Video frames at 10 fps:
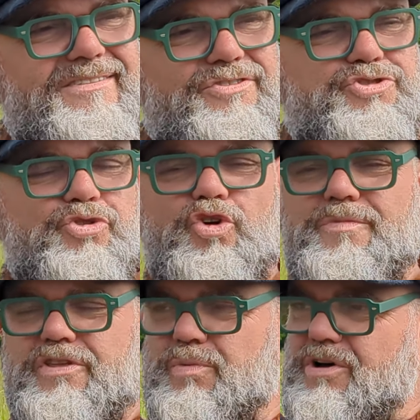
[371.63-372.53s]
the
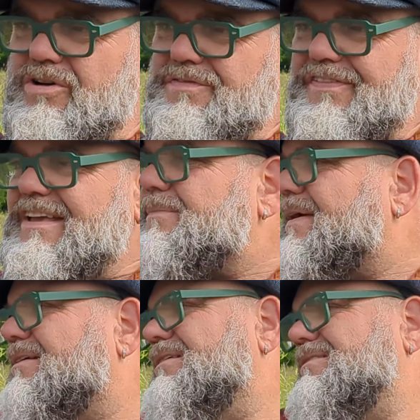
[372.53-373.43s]
trauma in the world. Think
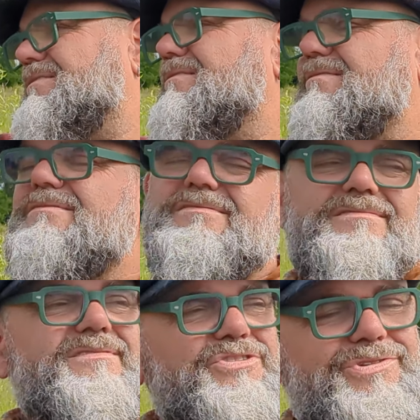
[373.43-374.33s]
about
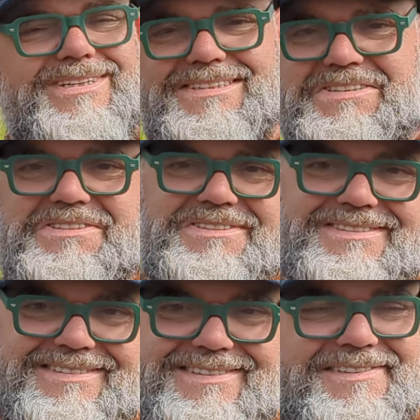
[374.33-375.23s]
the trees,
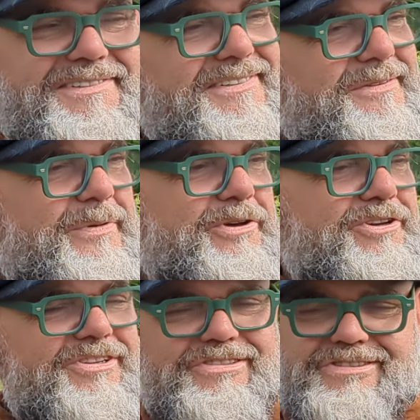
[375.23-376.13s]
the
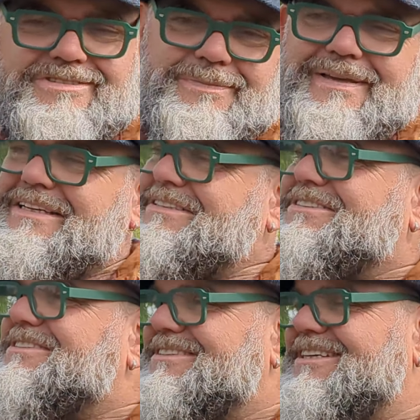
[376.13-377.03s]
birds and the
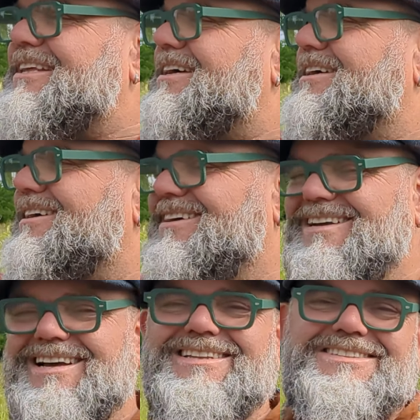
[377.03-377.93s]
bees, and the
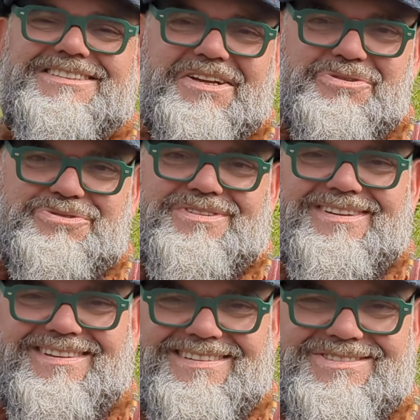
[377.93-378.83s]
honeysuckle
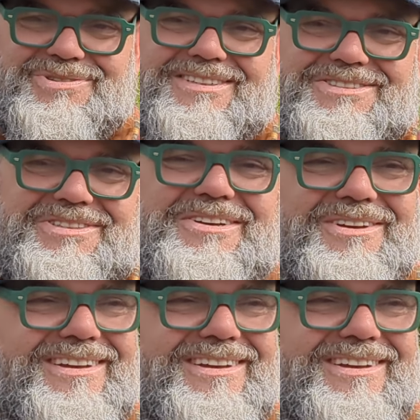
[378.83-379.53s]
trees.